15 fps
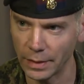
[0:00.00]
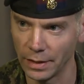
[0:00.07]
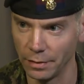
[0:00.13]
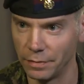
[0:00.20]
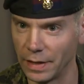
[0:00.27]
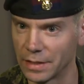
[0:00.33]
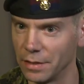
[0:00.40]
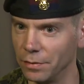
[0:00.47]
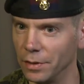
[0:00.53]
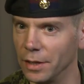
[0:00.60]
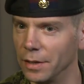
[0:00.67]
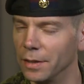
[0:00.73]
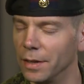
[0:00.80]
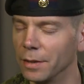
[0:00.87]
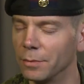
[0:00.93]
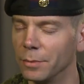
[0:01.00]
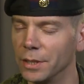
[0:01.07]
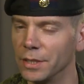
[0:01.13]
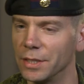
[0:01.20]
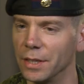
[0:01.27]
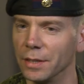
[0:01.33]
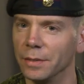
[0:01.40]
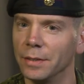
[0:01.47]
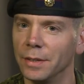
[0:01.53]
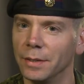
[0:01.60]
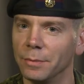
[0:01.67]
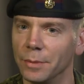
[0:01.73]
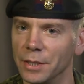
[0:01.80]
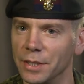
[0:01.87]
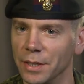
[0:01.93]
effectively, like ones
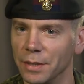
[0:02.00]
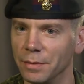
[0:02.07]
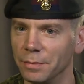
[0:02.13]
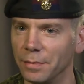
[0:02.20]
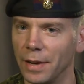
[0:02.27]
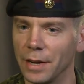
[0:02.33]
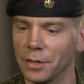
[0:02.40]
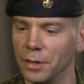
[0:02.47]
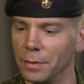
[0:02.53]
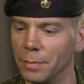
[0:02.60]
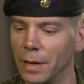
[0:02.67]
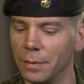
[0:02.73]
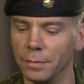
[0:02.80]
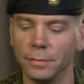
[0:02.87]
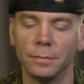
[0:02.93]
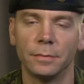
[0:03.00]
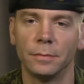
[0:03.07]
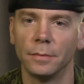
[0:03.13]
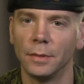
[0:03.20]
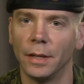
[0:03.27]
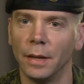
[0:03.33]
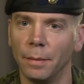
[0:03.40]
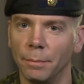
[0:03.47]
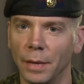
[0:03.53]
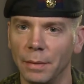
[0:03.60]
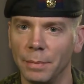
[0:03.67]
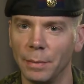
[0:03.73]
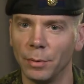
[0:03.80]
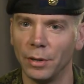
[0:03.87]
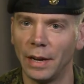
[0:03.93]
that actually made
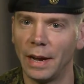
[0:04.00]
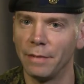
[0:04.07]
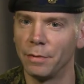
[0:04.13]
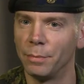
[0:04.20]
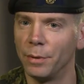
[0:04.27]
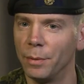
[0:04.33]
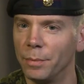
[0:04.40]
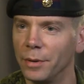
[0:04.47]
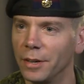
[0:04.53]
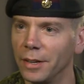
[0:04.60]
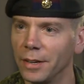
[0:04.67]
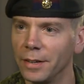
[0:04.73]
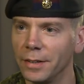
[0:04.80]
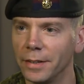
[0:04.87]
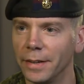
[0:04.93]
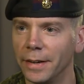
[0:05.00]
people laugh appropriately,